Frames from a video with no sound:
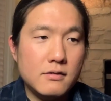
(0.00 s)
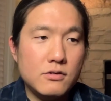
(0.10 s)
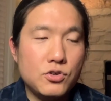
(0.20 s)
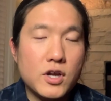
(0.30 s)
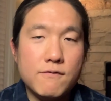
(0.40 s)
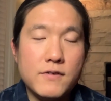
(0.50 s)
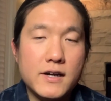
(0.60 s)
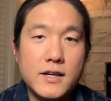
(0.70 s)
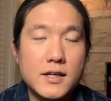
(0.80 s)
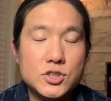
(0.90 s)
you can
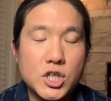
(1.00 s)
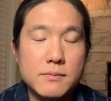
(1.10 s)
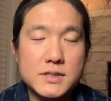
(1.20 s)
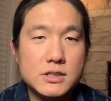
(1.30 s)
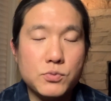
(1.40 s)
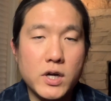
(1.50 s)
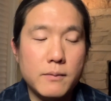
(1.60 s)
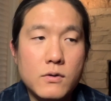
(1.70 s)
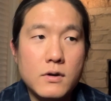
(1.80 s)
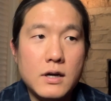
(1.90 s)
find hidden gems as
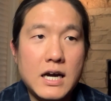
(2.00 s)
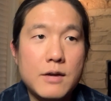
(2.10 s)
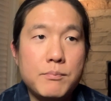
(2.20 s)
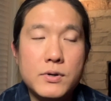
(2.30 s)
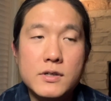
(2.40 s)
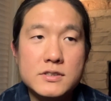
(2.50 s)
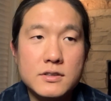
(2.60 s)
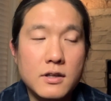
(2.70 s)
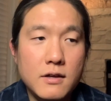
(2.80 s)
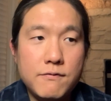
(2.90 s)
well. I
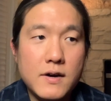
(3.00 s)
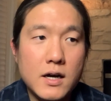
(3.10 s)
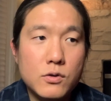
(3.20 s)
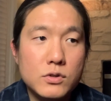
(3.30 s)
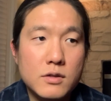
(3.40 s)
personally found